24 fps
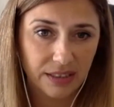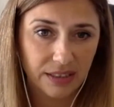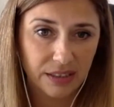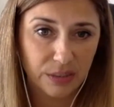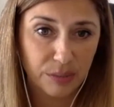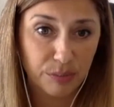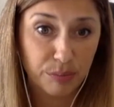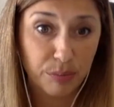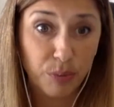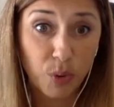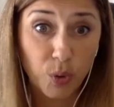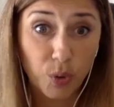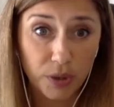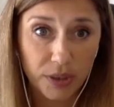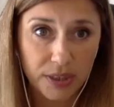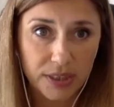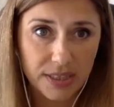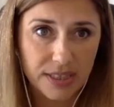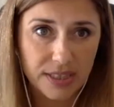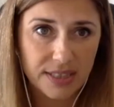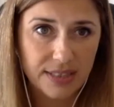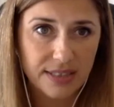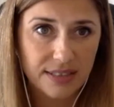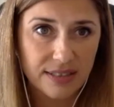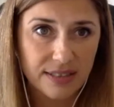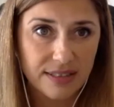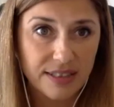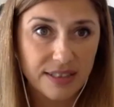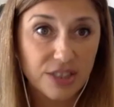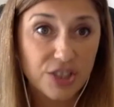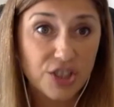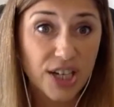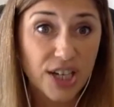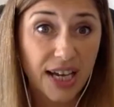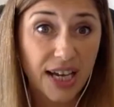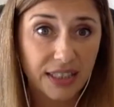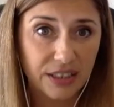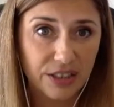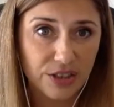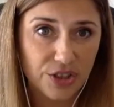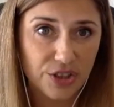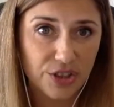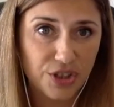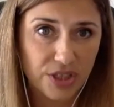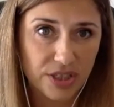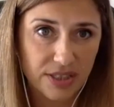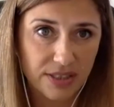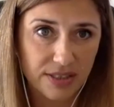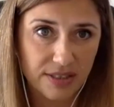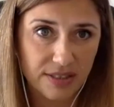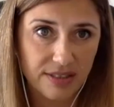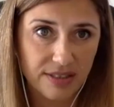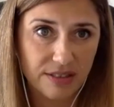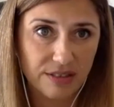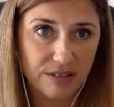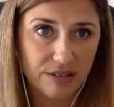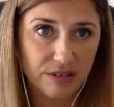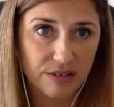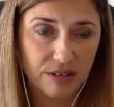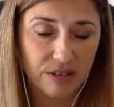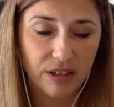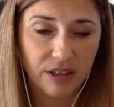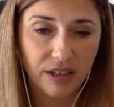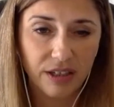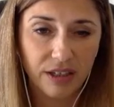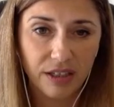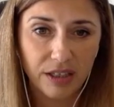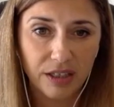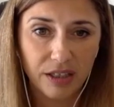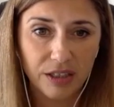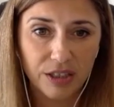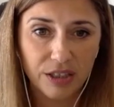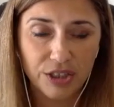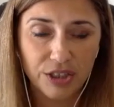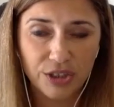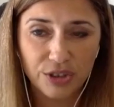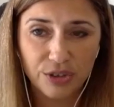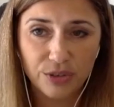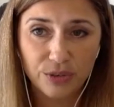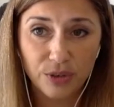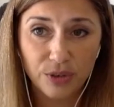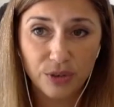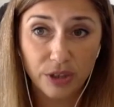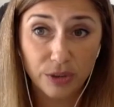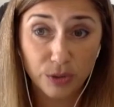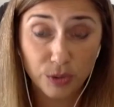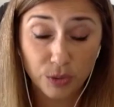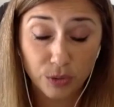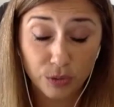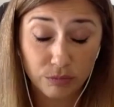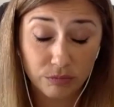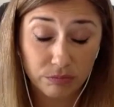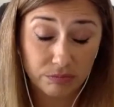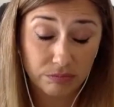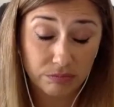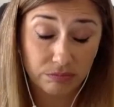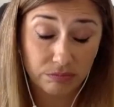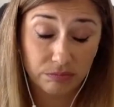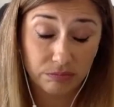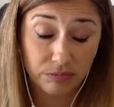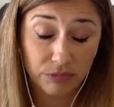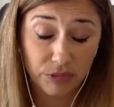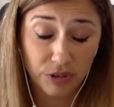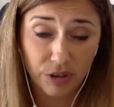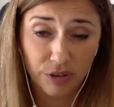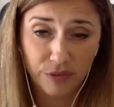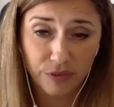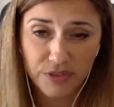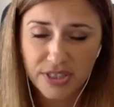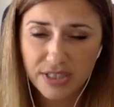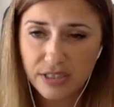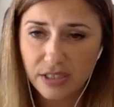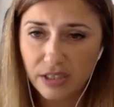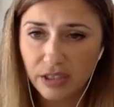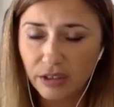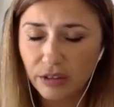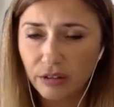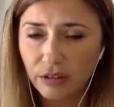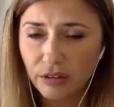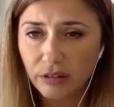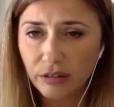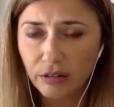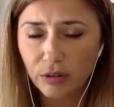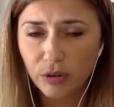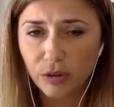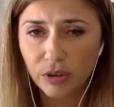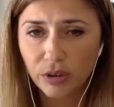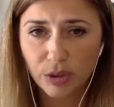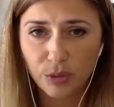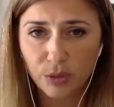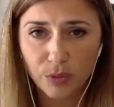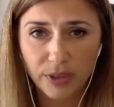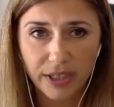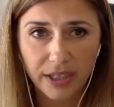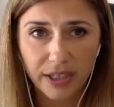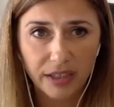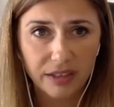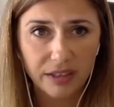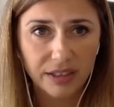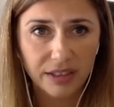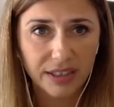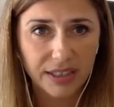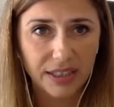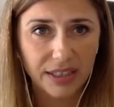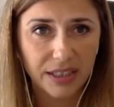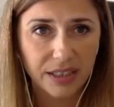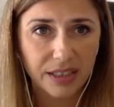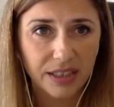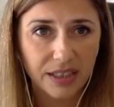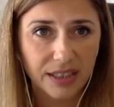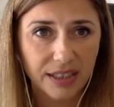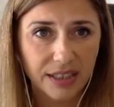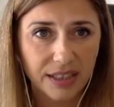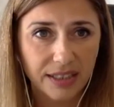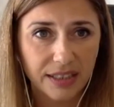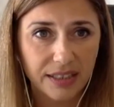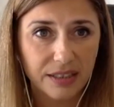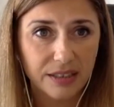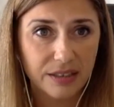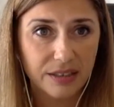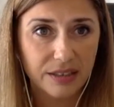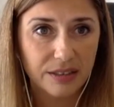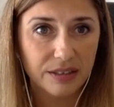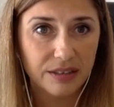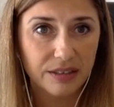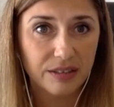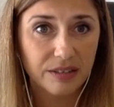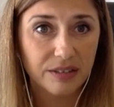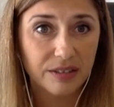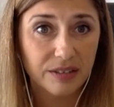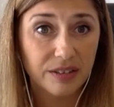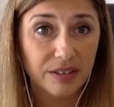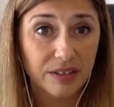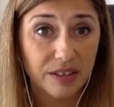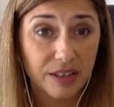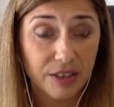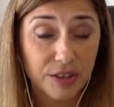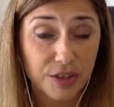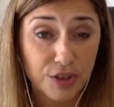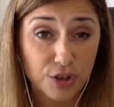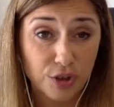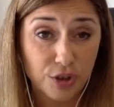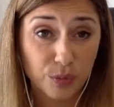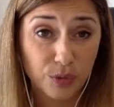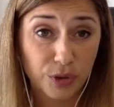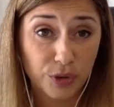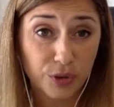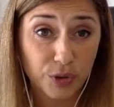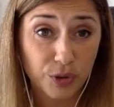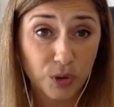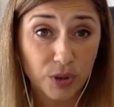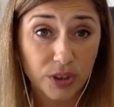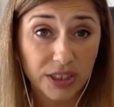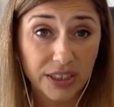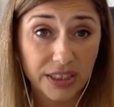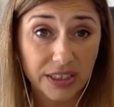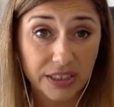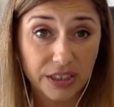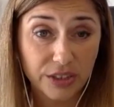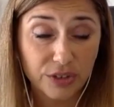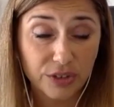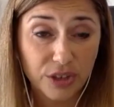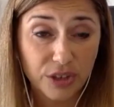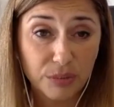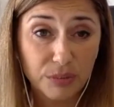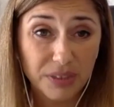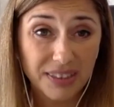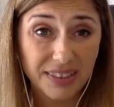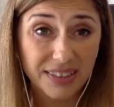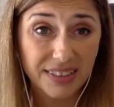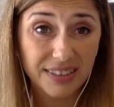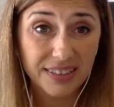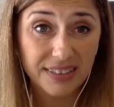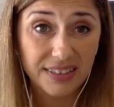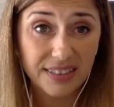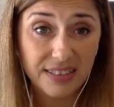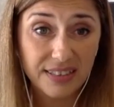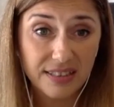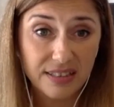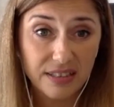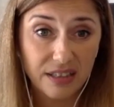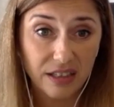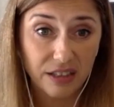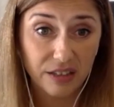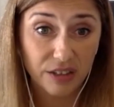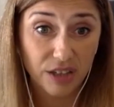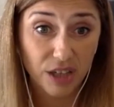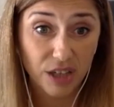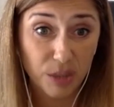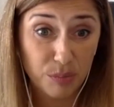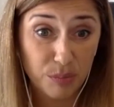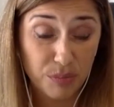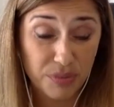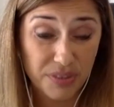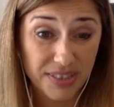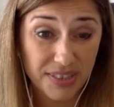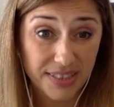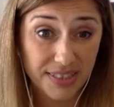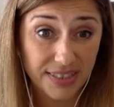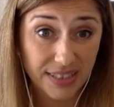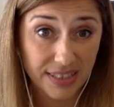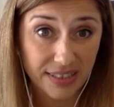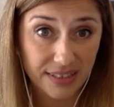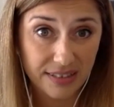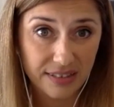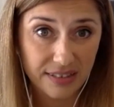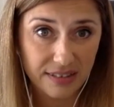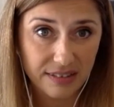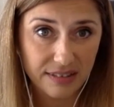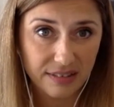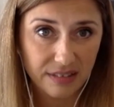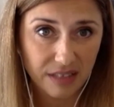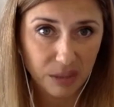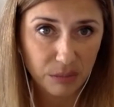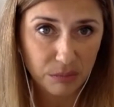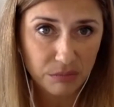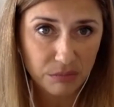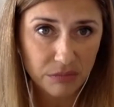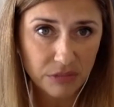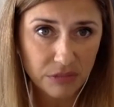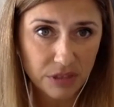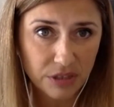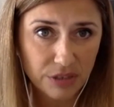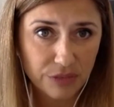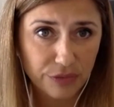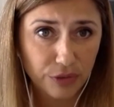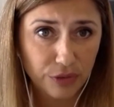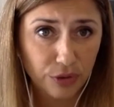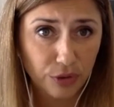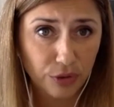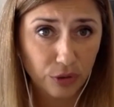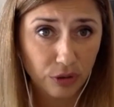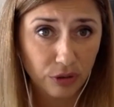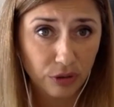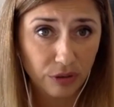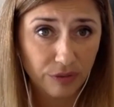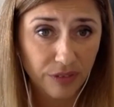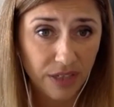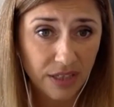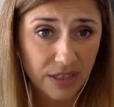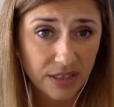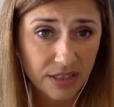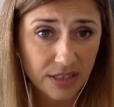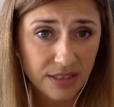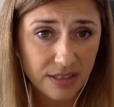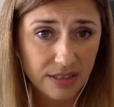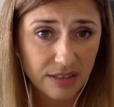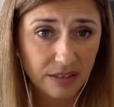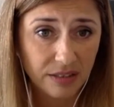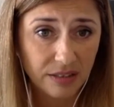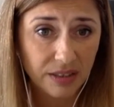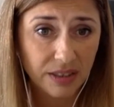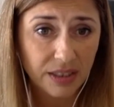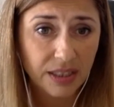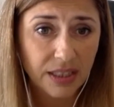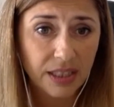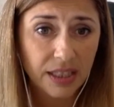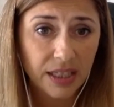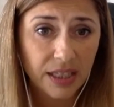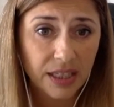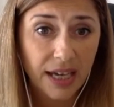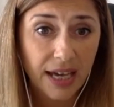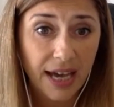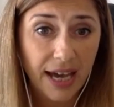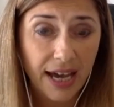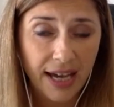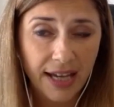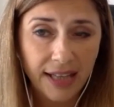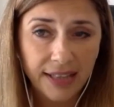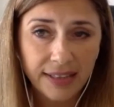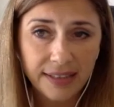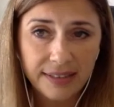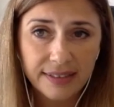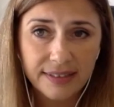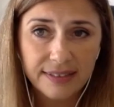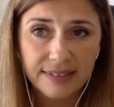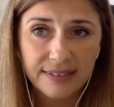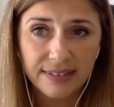points, the challenges. You are obviously all aware, and I assume we're all in agreement that these are unprecedented times for all of us. And